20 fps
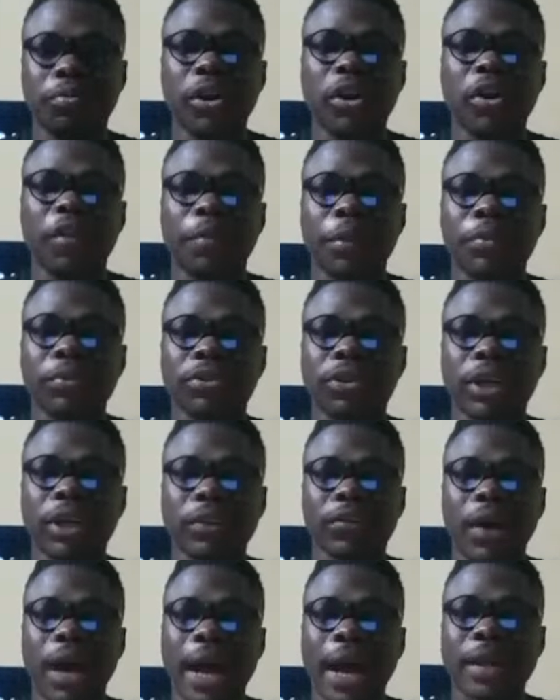but a lot of people
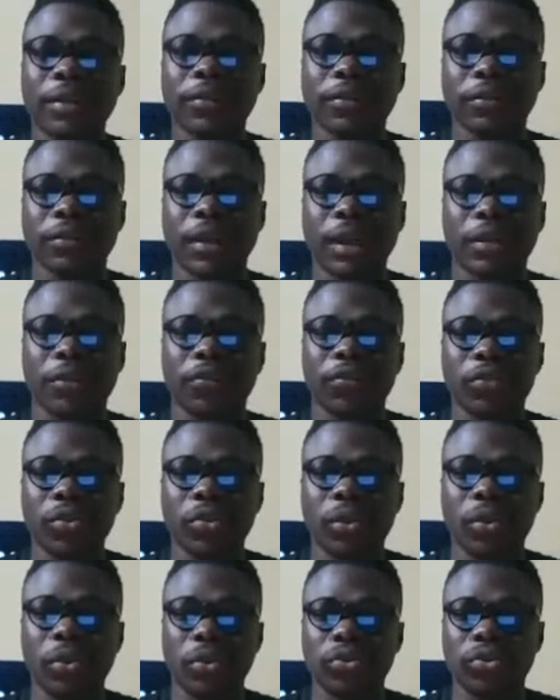trying to hide it. Like
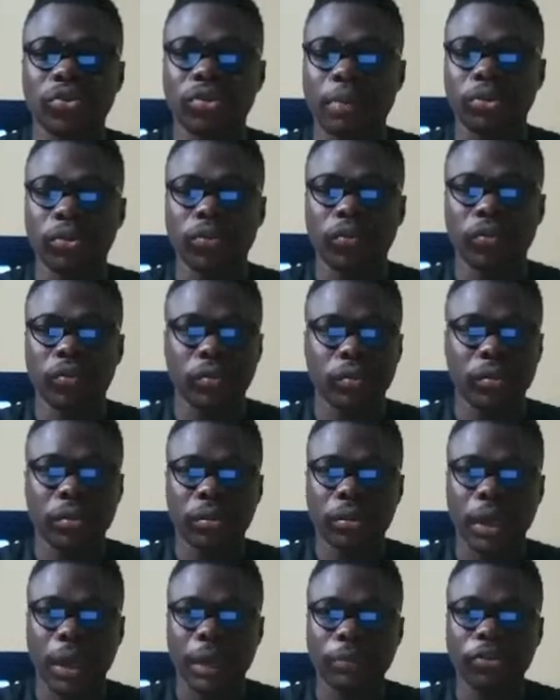I'm not
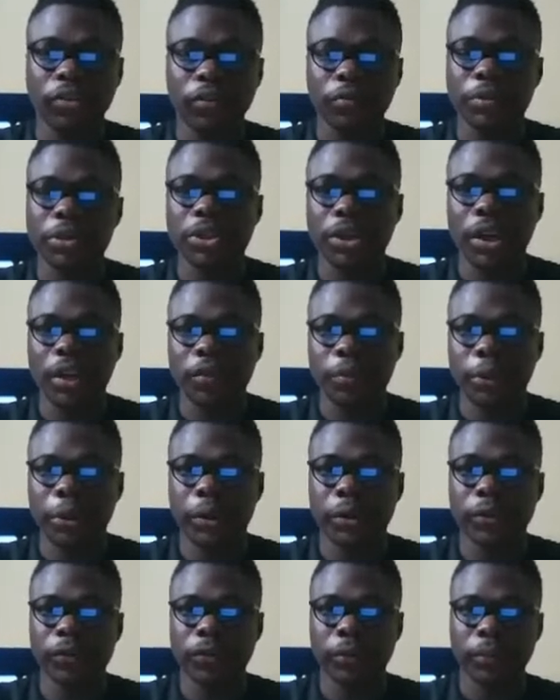like I'm just being
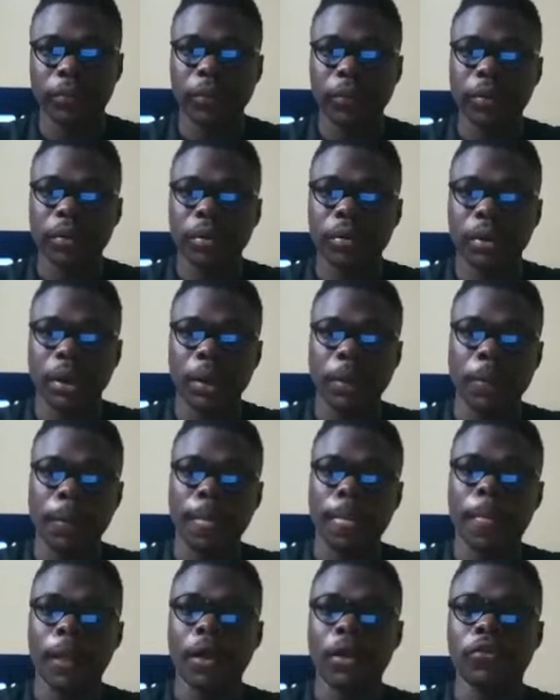transparent, right?
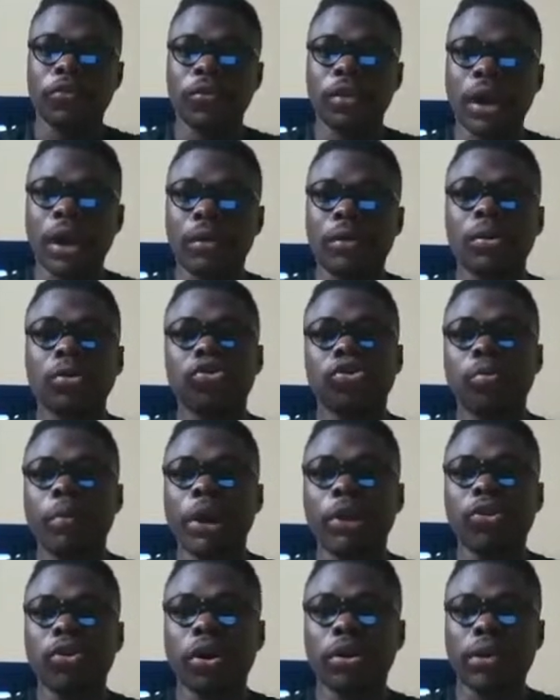So
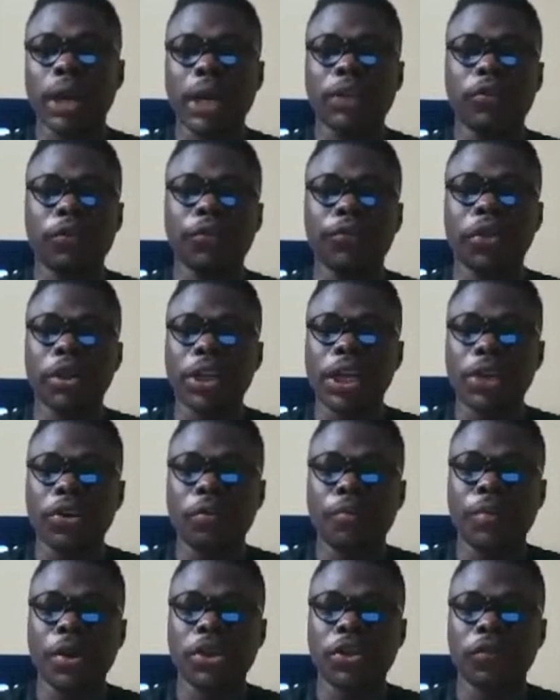we are done, right? You've created
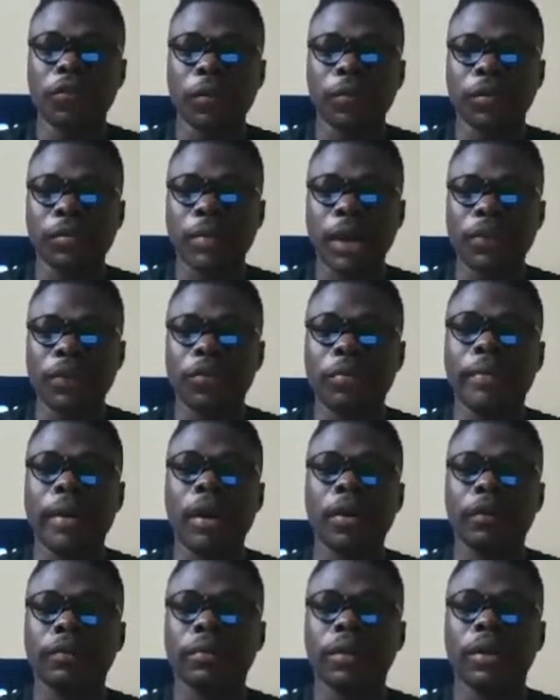your page, you've optimized your
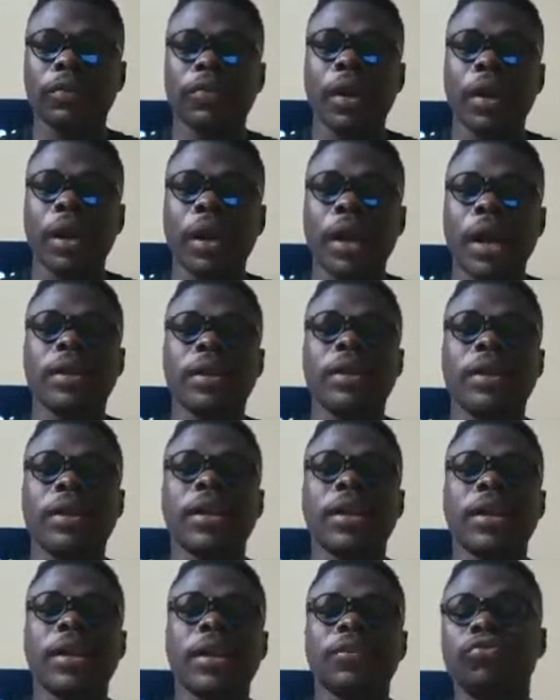bio, you've optimized your highlight. The
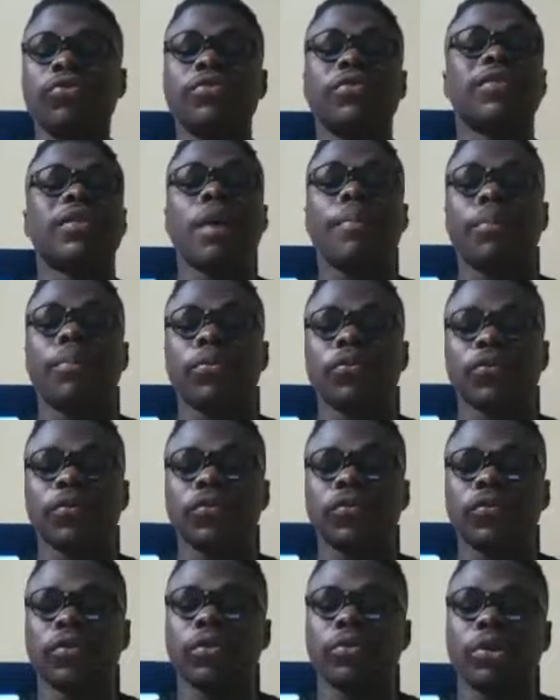next thing you want to do is start posting.
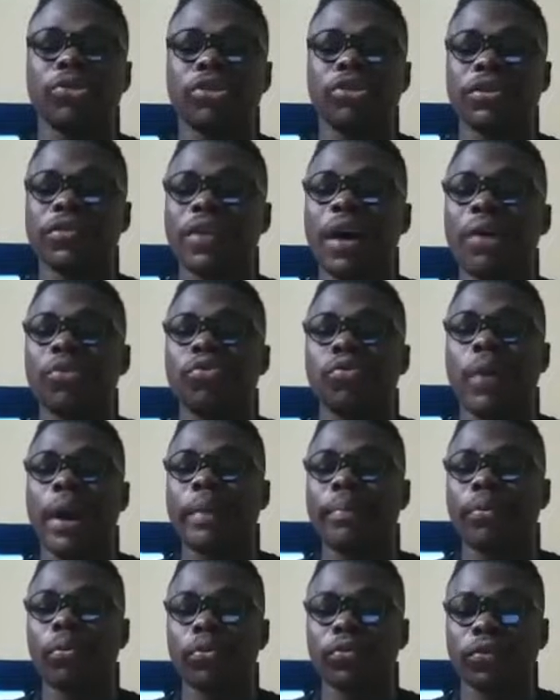So the question is, how do
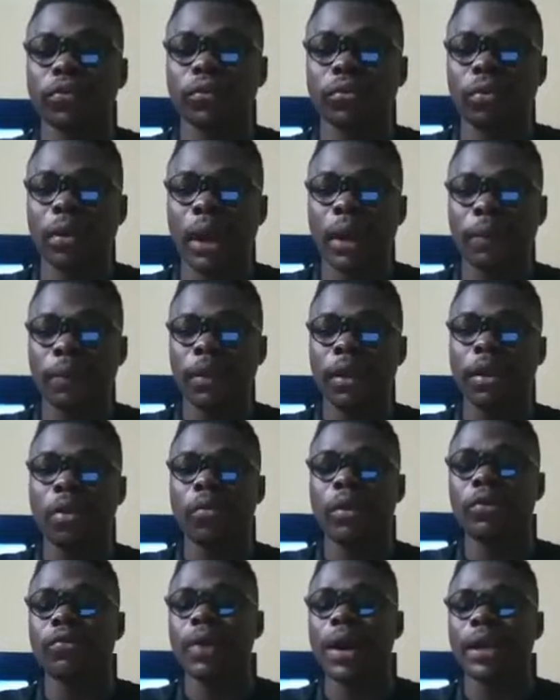I post, right?
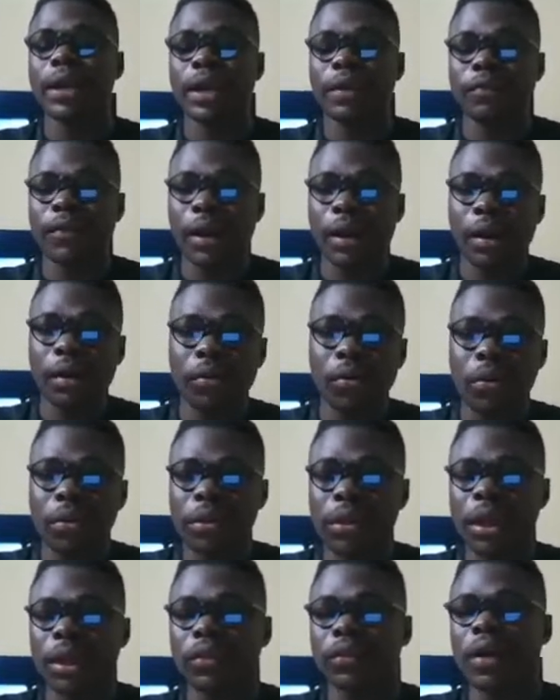Where do I get viral
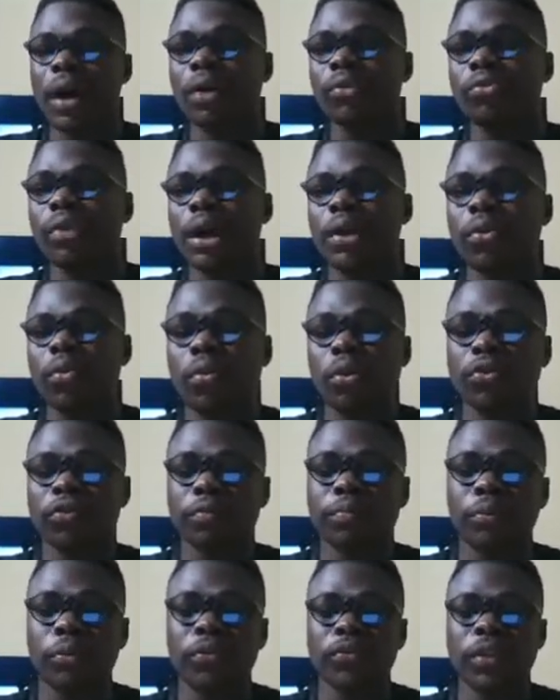content? How do I know what
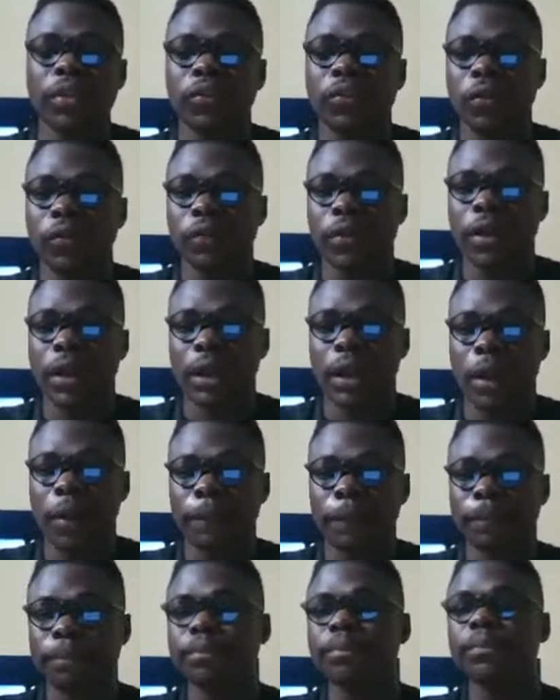to post and stuff like
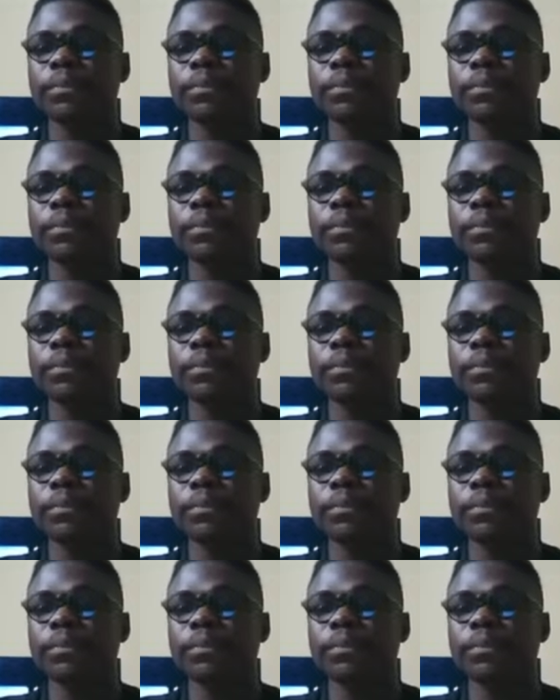that?